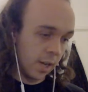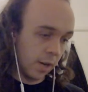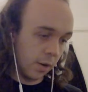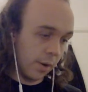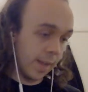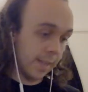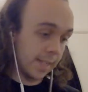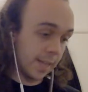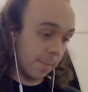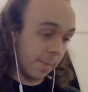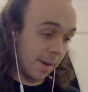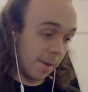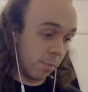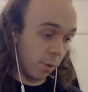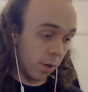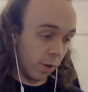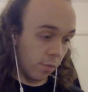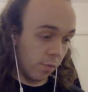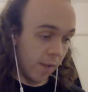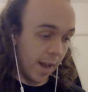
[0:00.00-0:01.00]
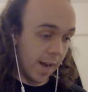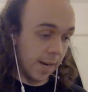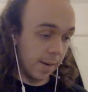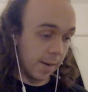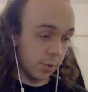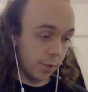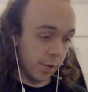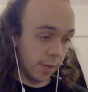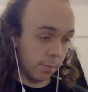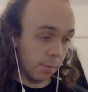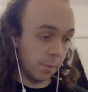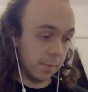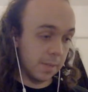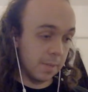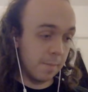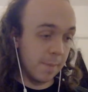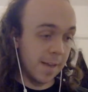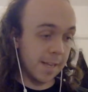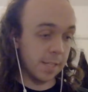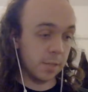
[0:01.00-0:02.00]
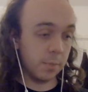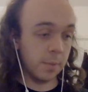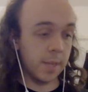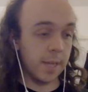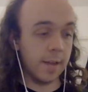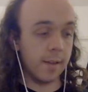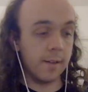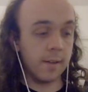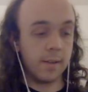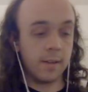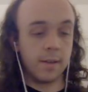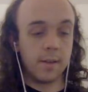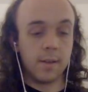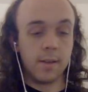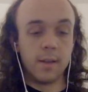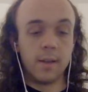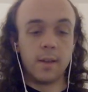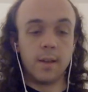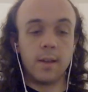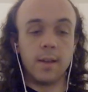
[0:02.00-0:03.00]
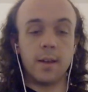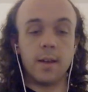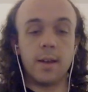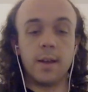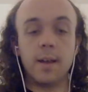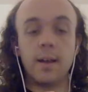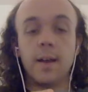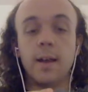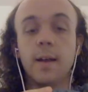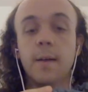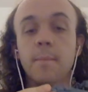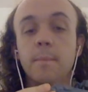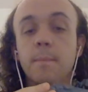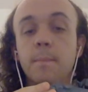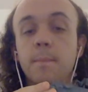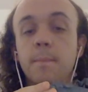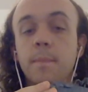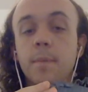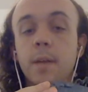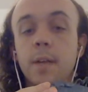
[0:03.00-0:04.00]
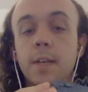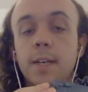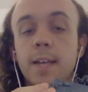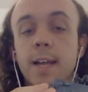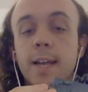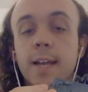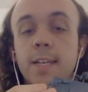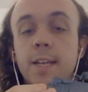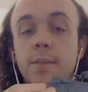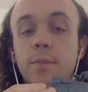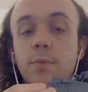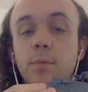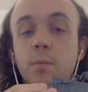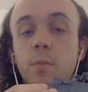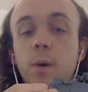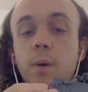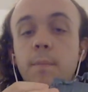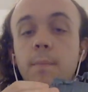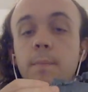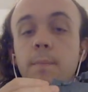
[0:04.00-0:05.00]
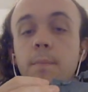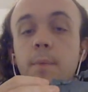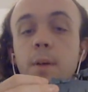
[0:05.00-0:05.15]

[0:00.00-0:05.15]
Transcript: Granted, I picked one at random, so I could probably mess with it and get a different one.